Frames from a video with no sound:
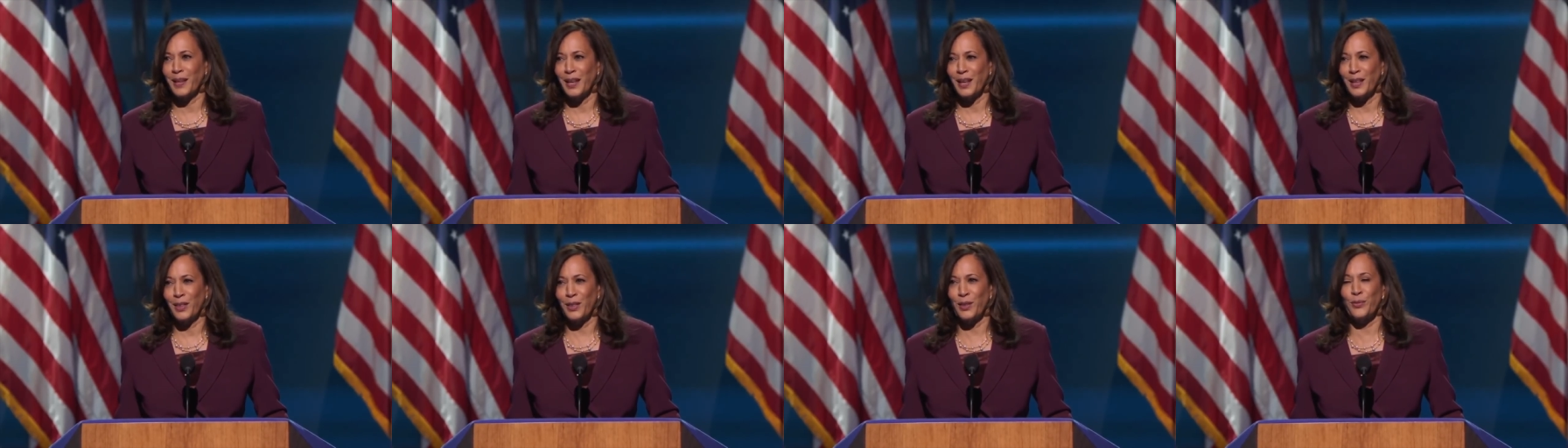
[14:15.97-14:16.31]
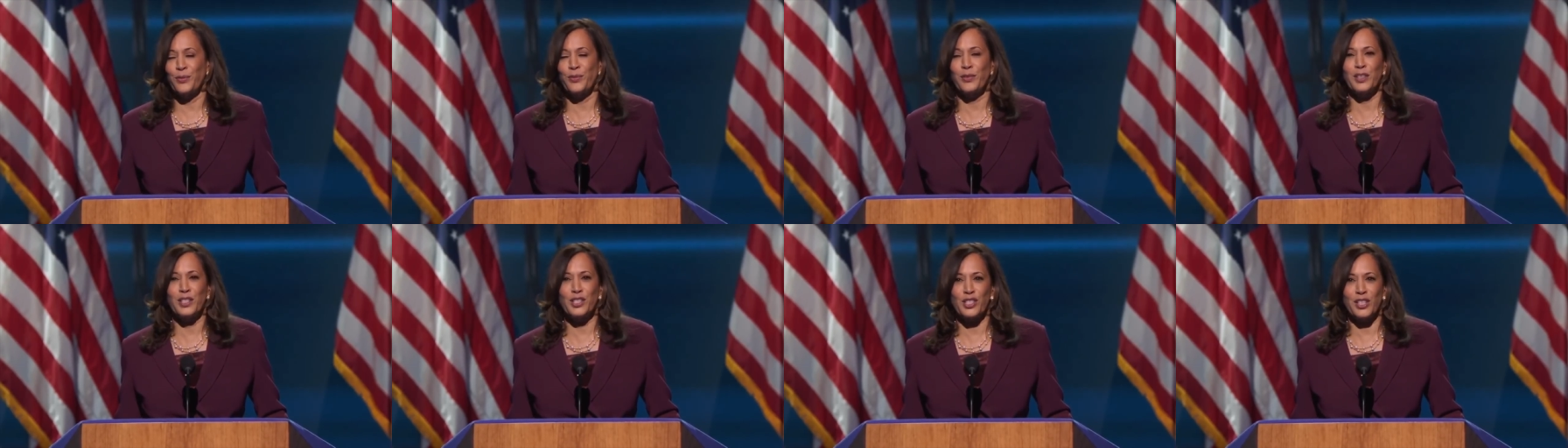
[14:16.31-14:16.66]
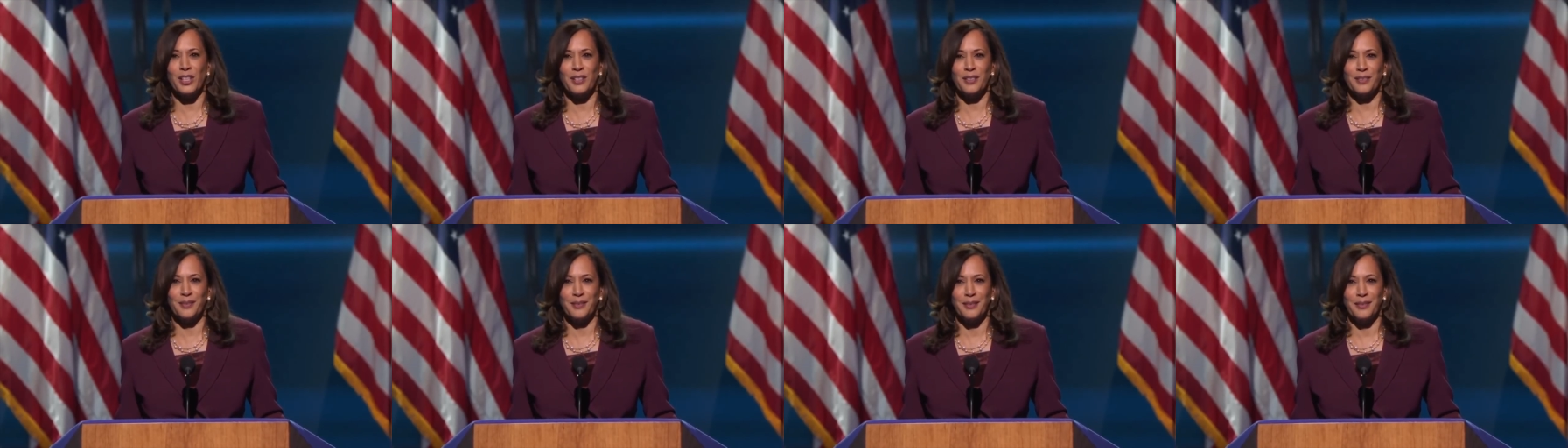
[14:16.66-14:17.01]
the
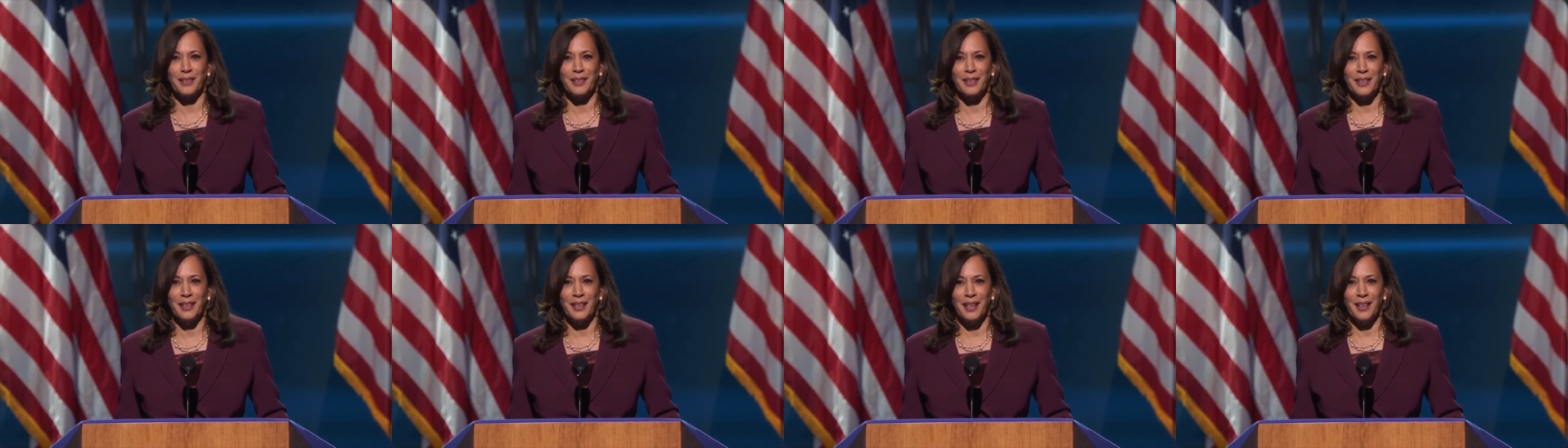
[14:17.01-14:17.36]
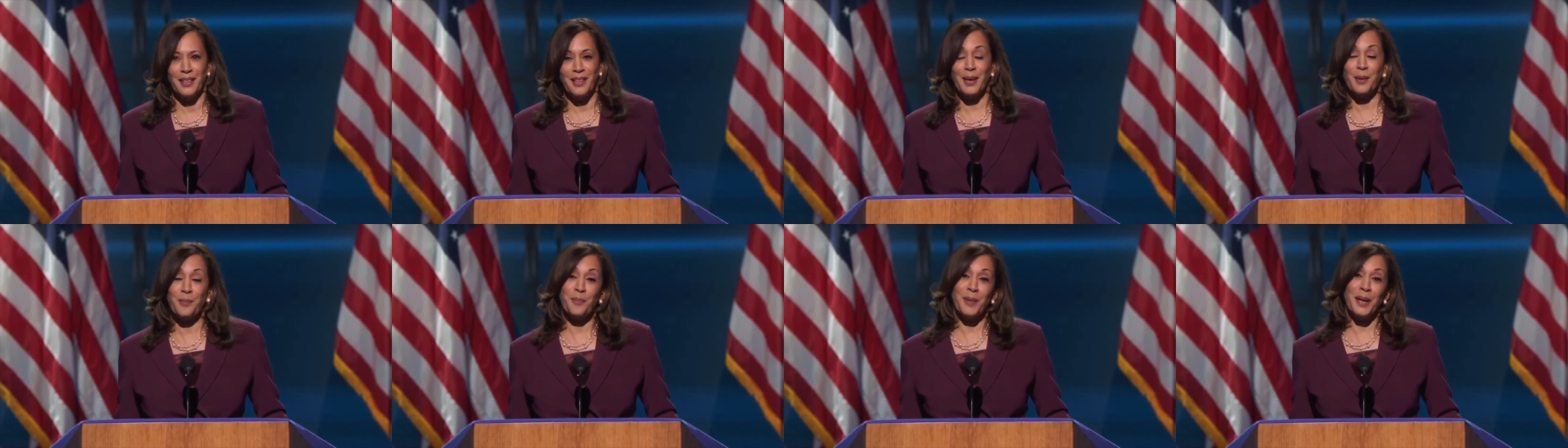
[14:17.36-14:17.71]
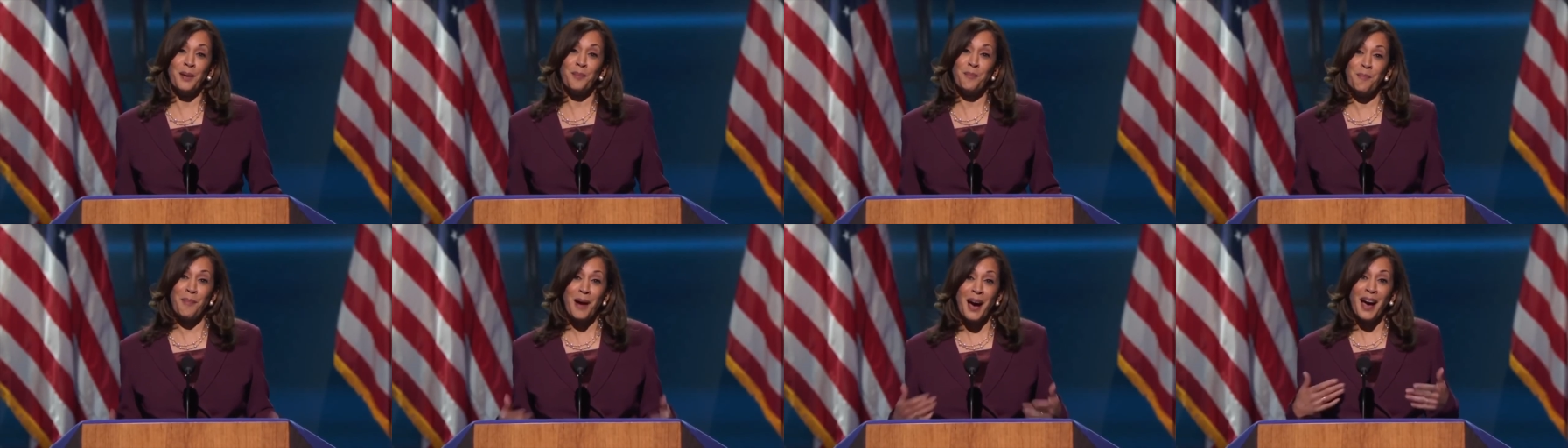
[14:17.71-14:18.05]
vision that
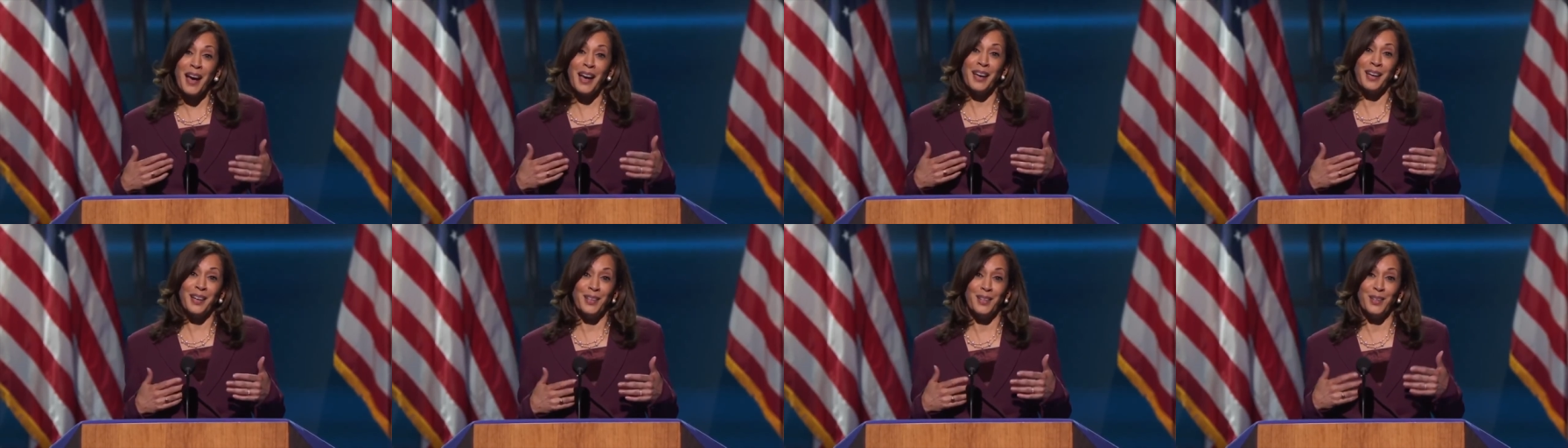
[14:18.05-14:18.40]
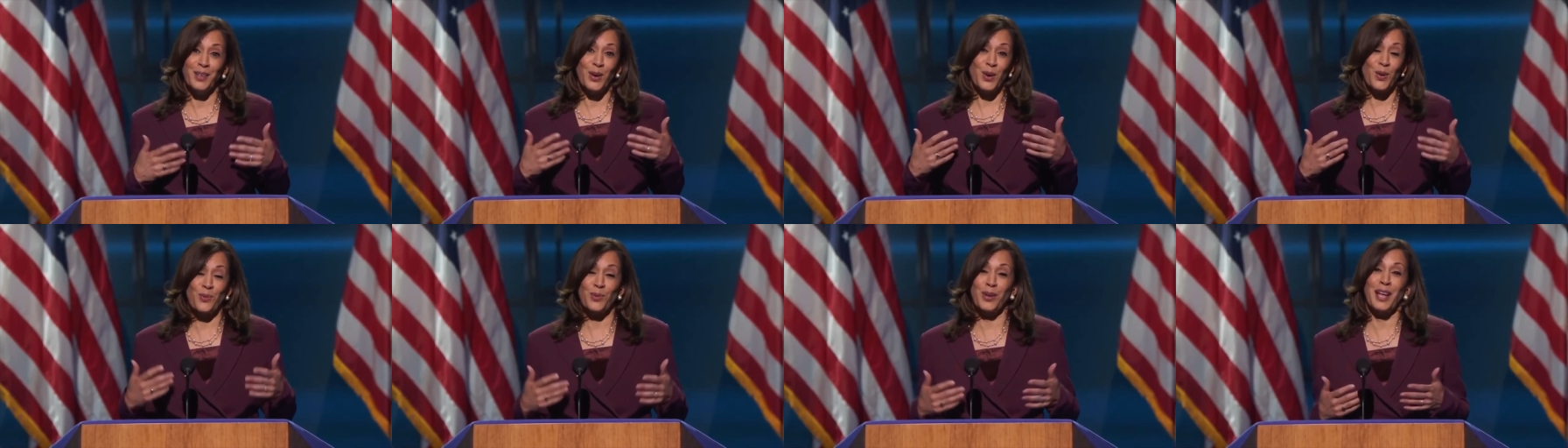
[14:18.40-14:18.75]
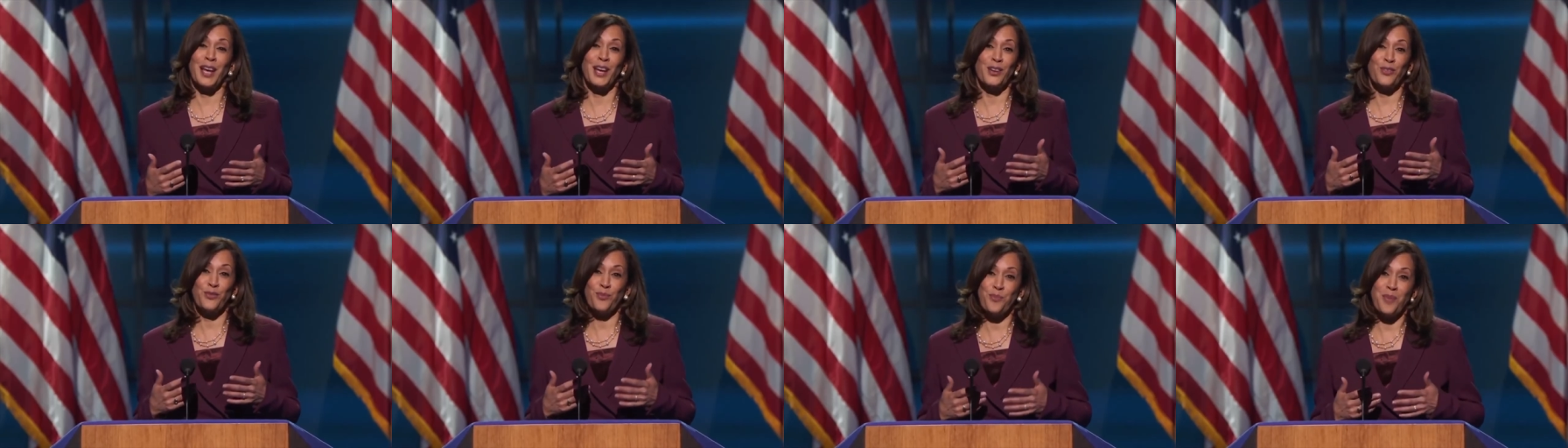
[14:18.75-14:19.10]
made my own
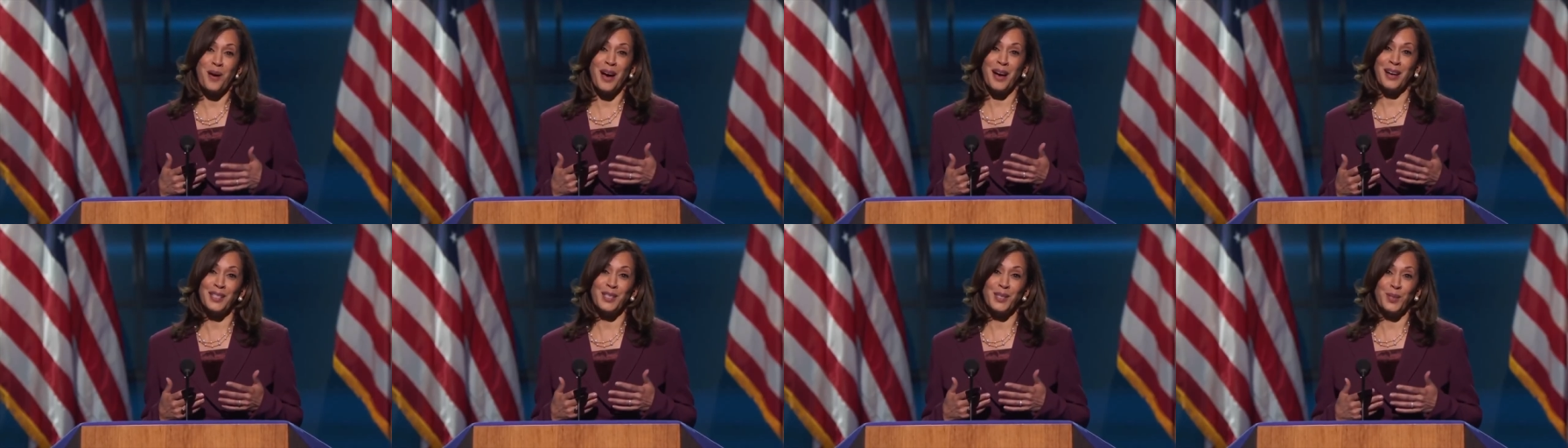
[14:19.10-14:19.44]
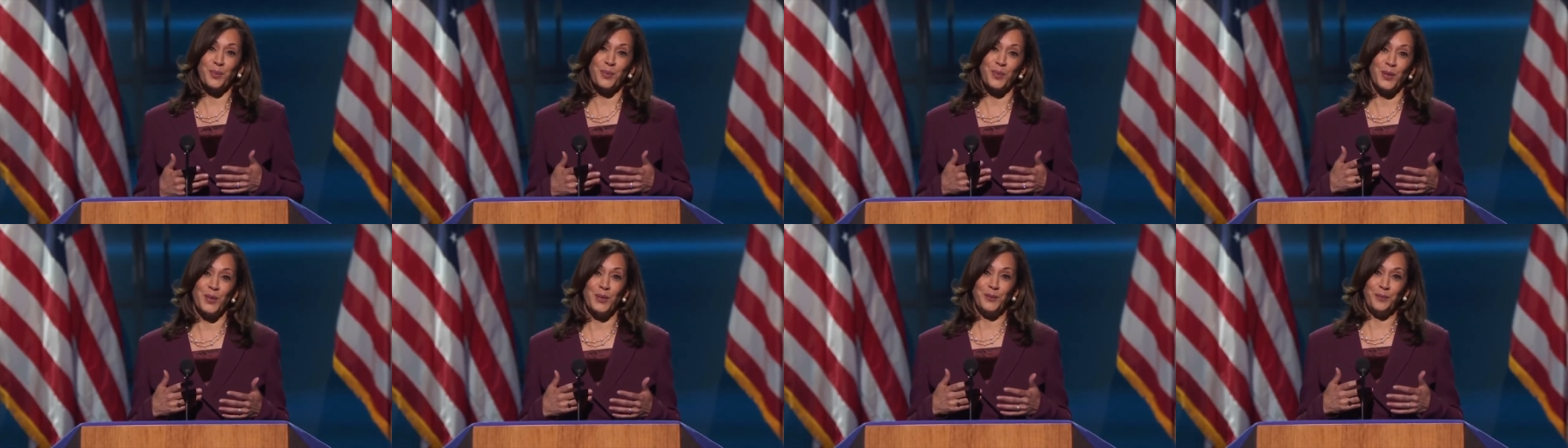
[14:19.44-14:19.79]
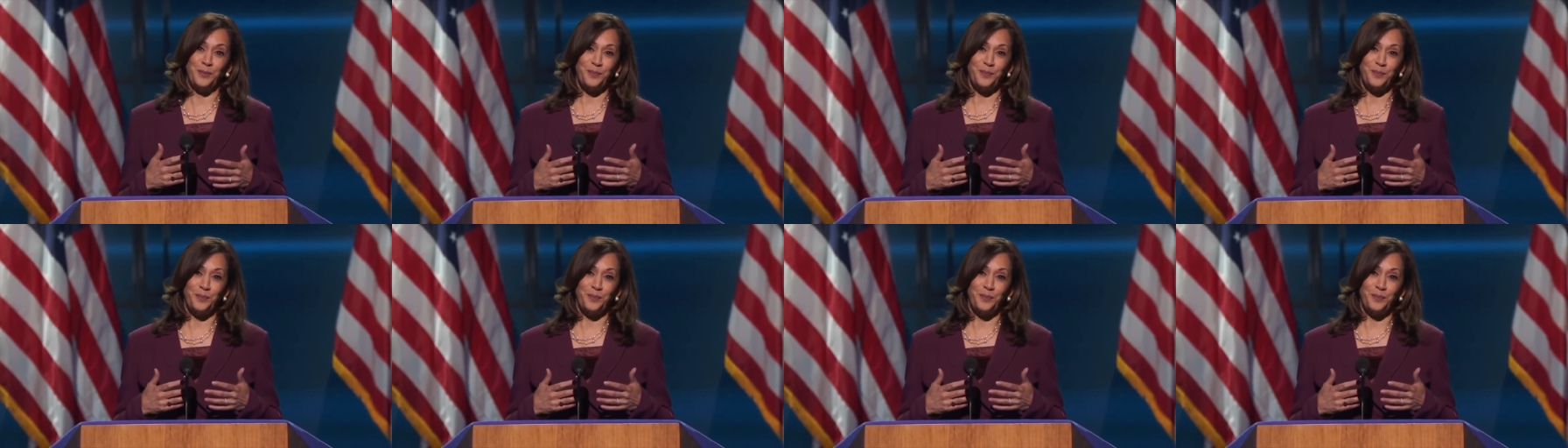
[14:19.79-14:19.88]
life possible,